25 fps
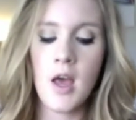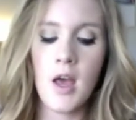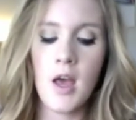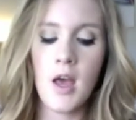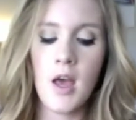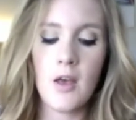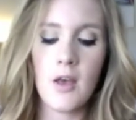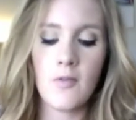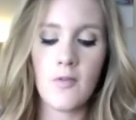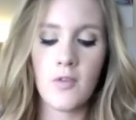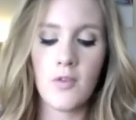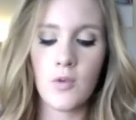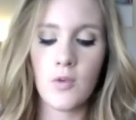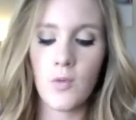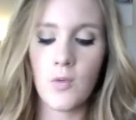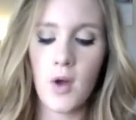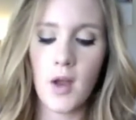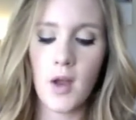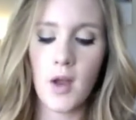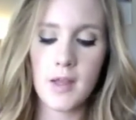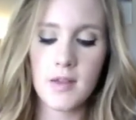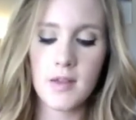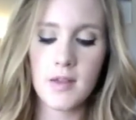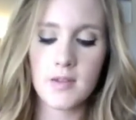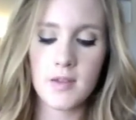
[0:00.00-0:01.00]
If you
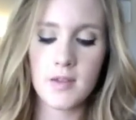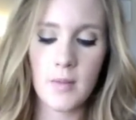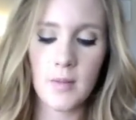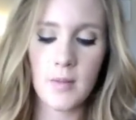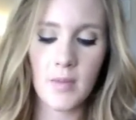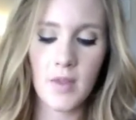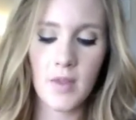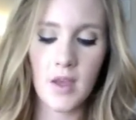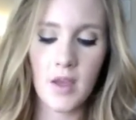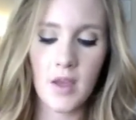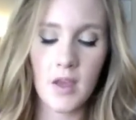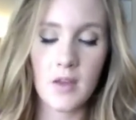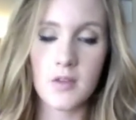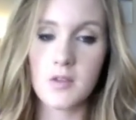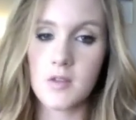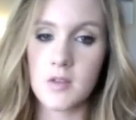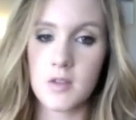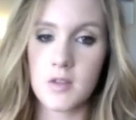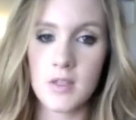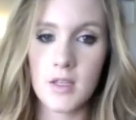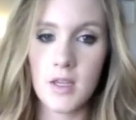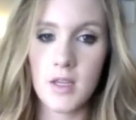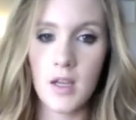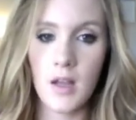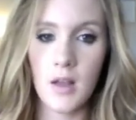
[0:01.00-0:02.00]
wanted something
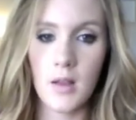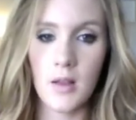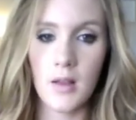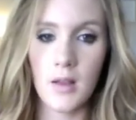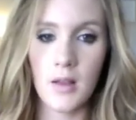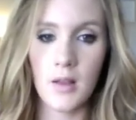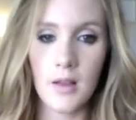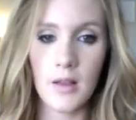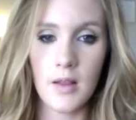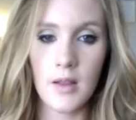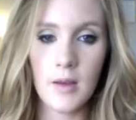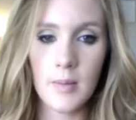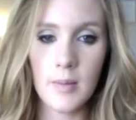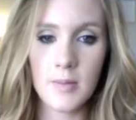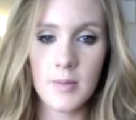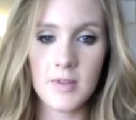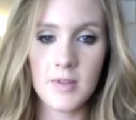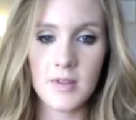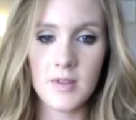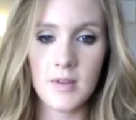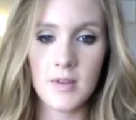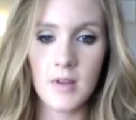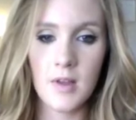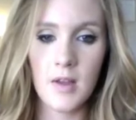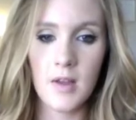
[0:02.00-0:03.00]
interesting on the
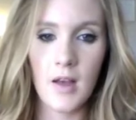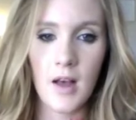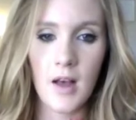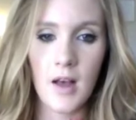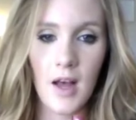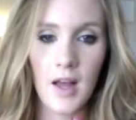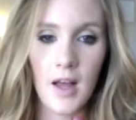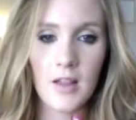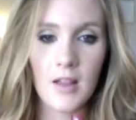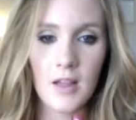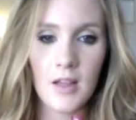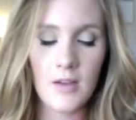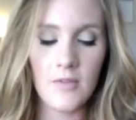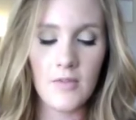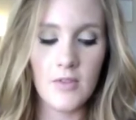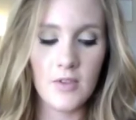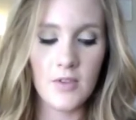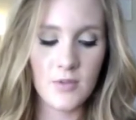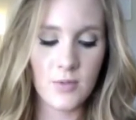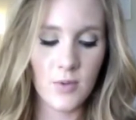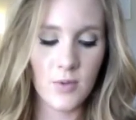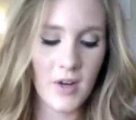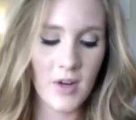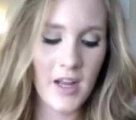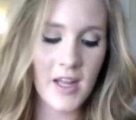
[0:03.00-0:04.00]
lips, I love this one.